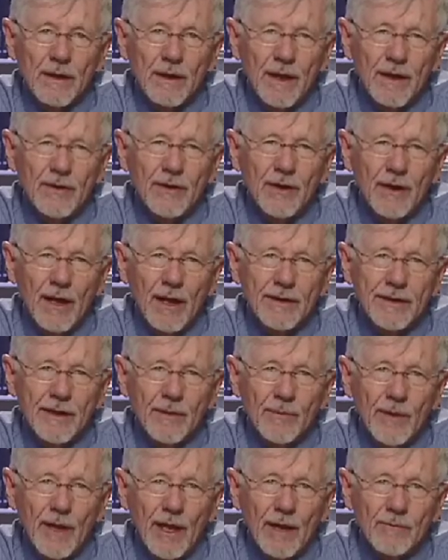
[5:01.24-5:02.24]
and you can get
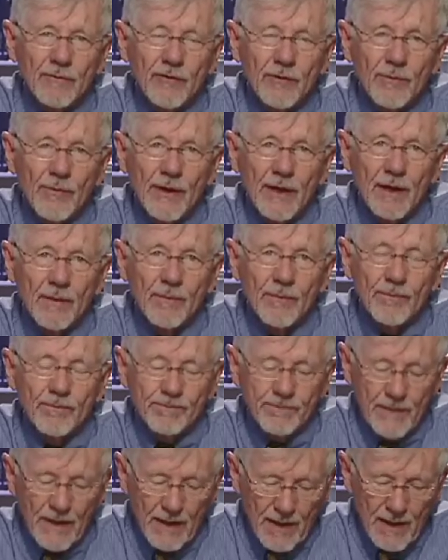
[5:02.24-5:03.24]
some names from them.
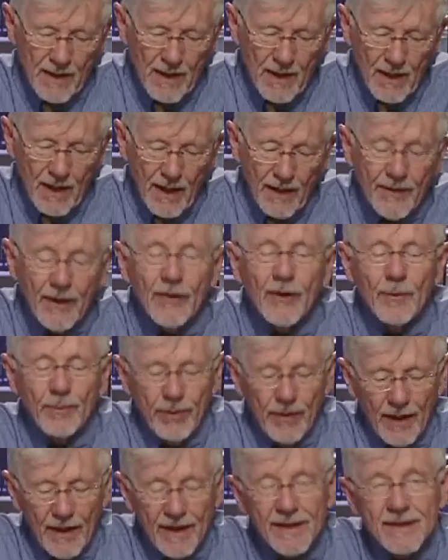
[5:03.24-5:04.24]
Another
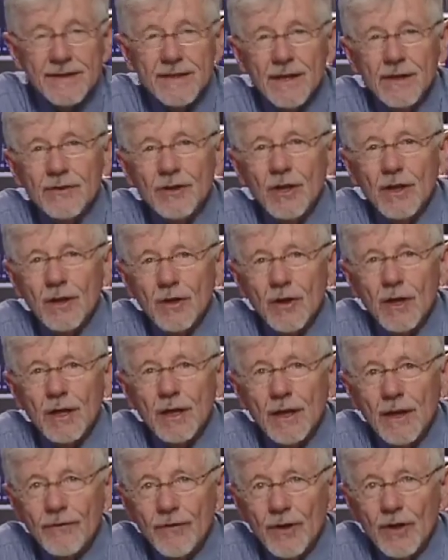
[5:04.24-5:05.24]
place to
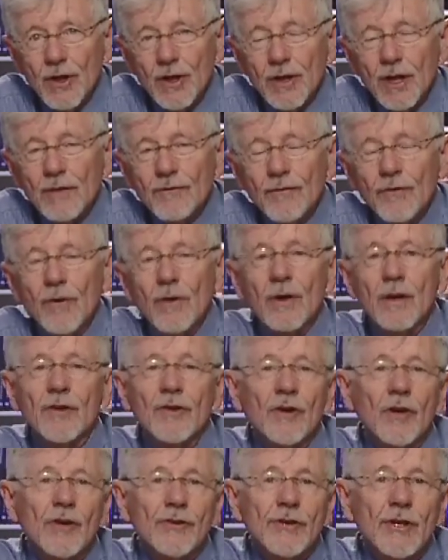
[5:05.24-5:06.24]
look if you're looking for a
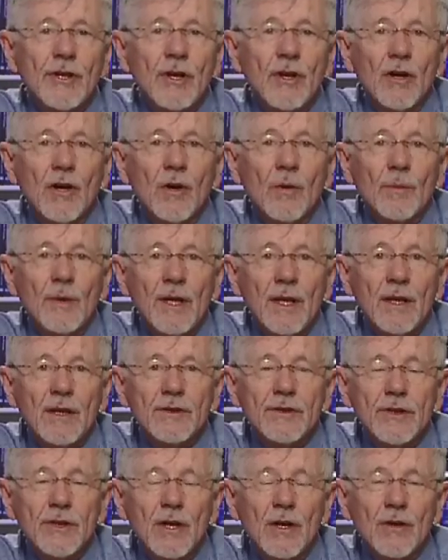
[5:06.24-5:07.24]
nursing home is
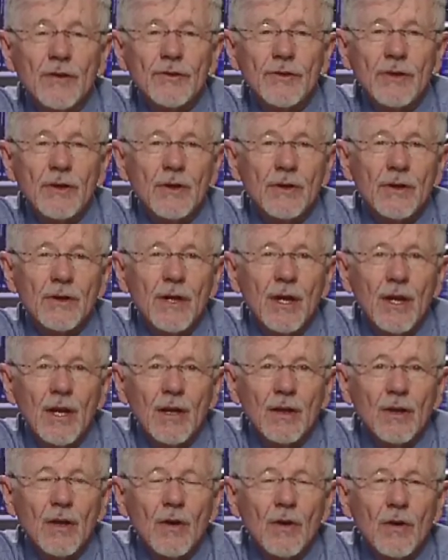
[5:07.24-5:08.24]
to go to your
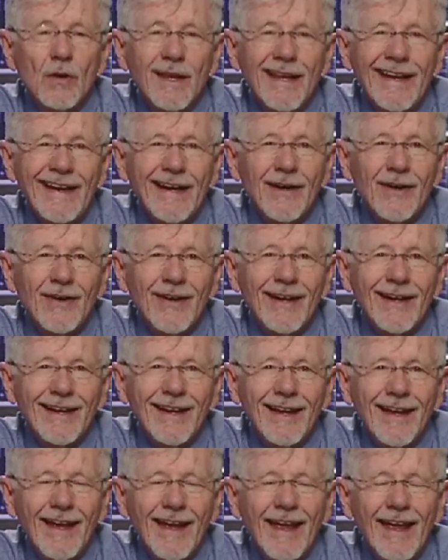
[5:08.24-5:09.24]
local area
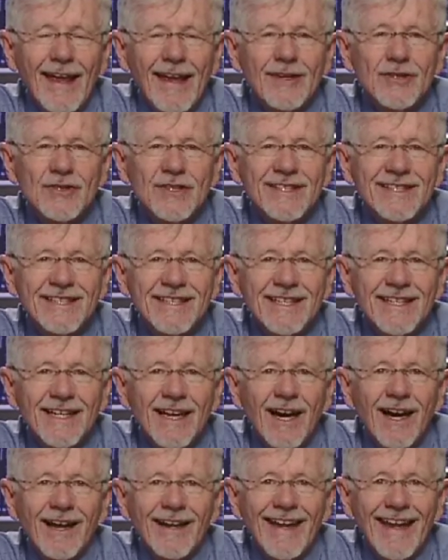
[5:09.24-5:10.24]
agency
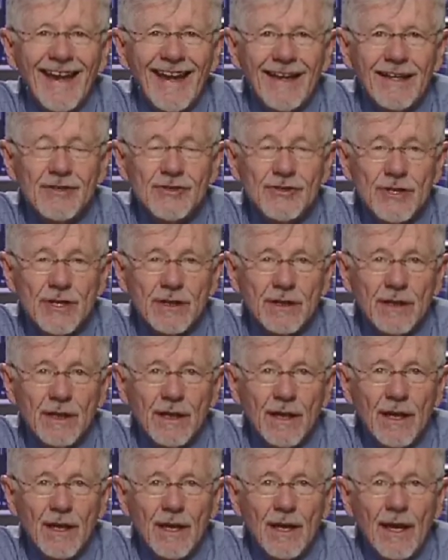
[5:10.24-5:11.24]
on aging,
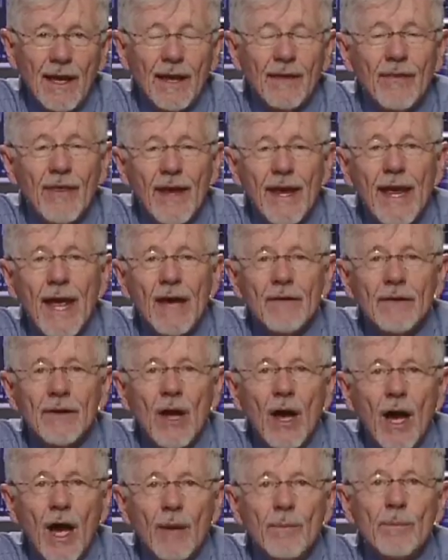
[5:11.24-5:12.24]
and they have an
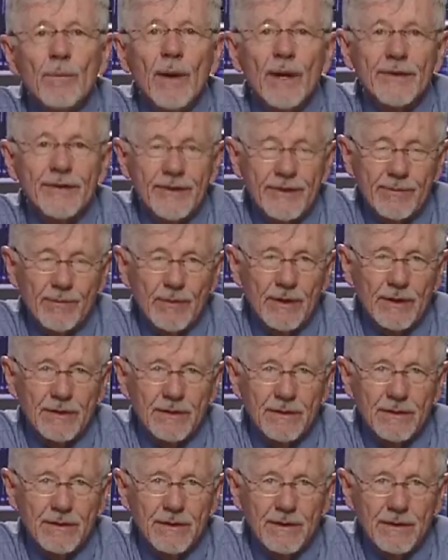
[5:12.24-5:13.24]
ombudsman.
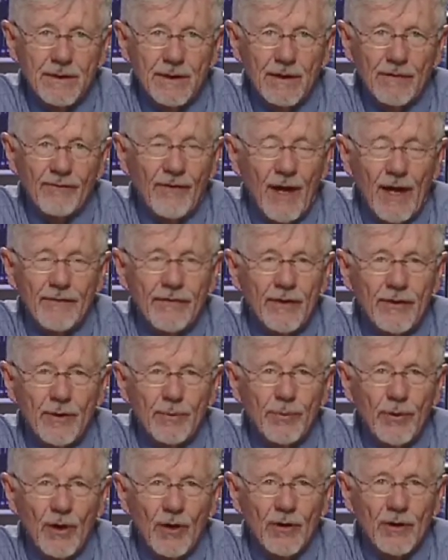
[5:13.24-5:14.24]
There are
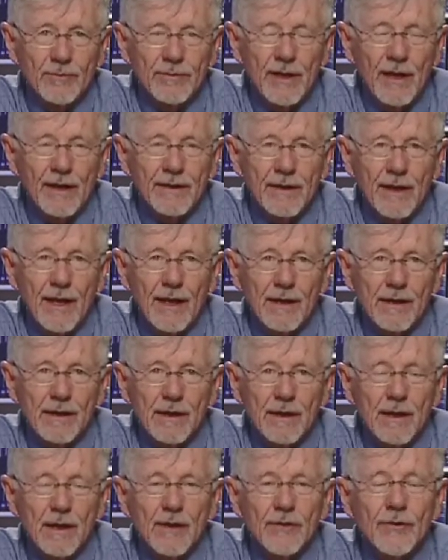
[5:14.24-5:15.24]
500 programs like that in the
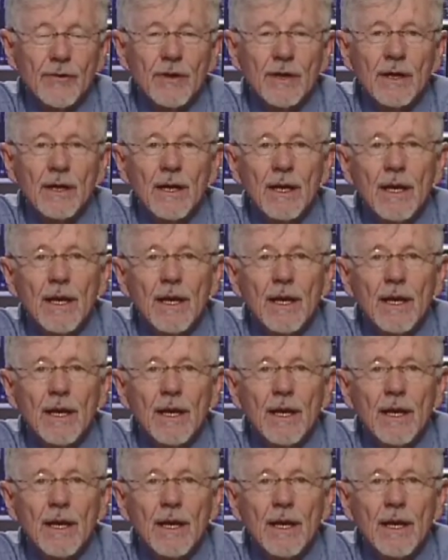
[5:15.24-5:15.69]
country.